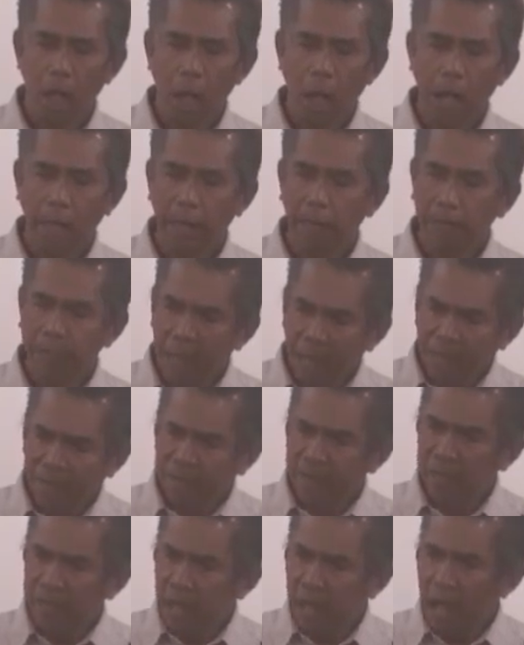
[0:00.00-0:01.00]
I am
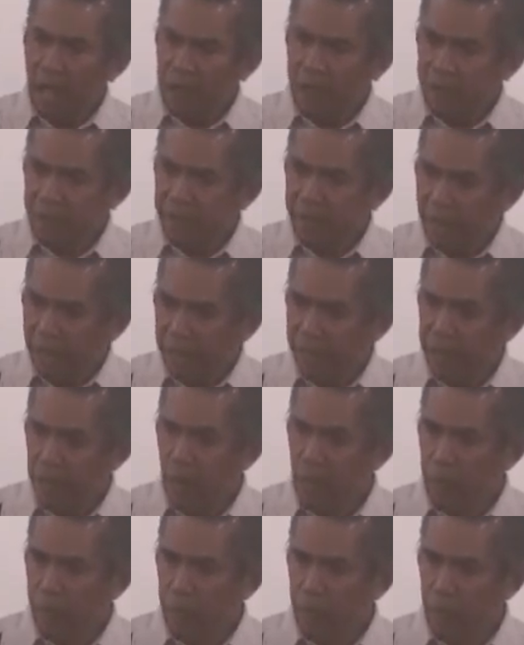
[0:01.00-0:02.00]
not going to ask any
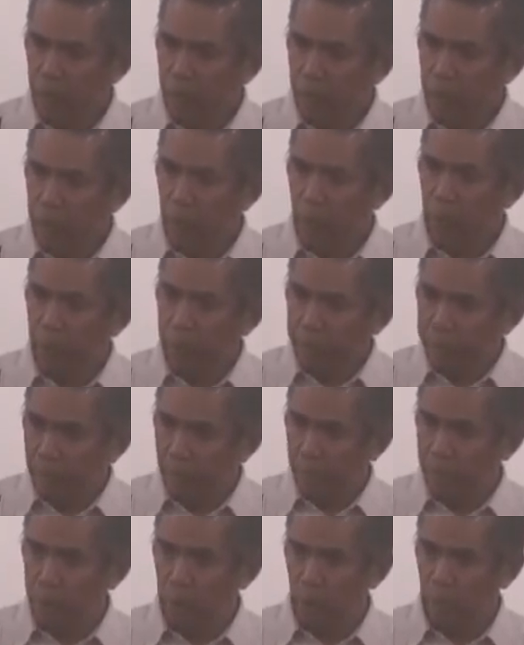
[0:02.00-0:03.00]
of you if you are
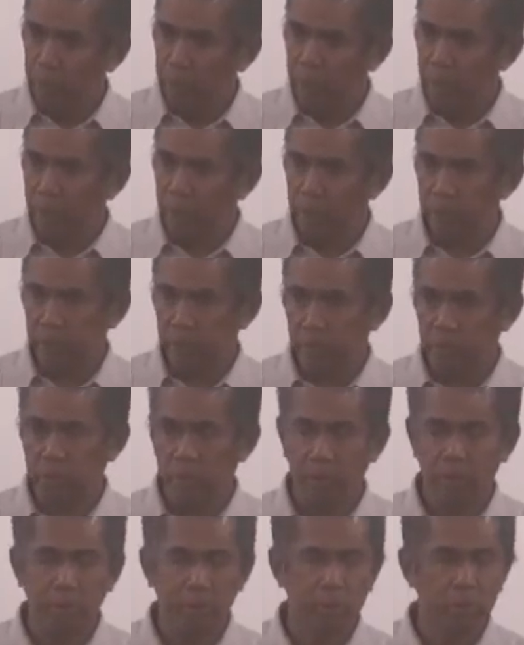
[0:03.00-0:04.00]
guilty of this.
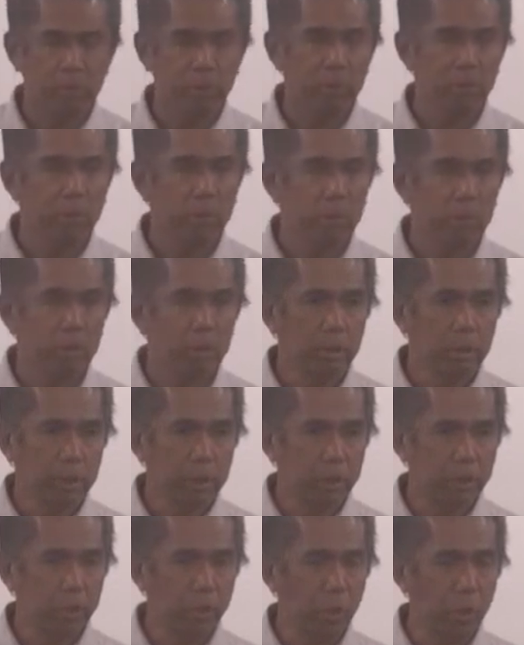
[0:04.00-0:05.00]
It
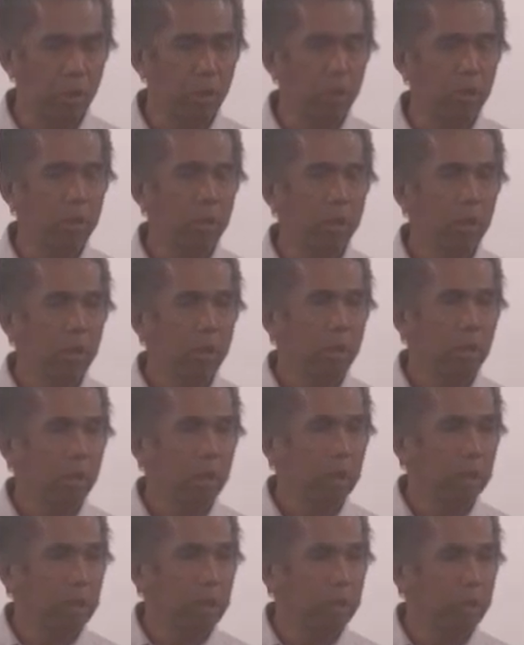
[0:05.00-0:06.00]
is your
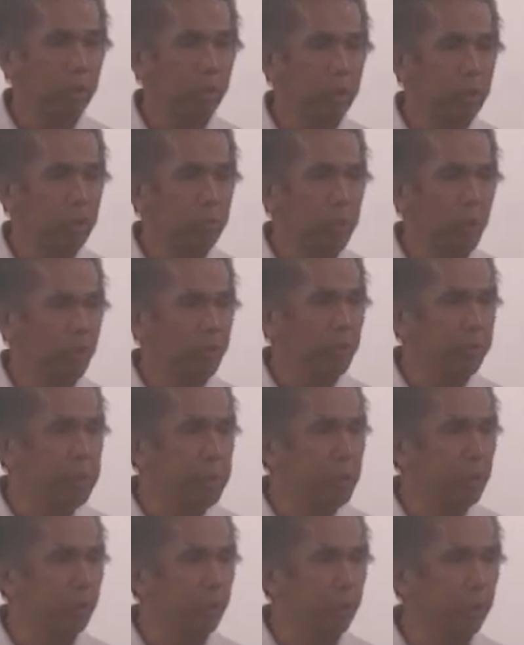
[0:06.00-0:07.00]

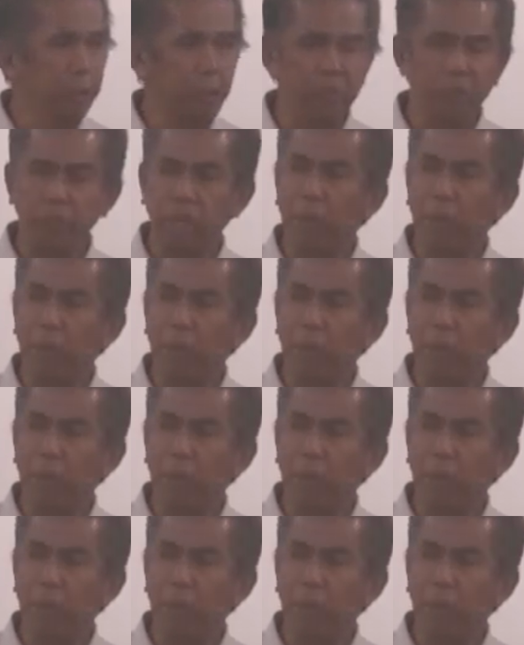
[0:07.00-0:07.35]
responsibility to repent. He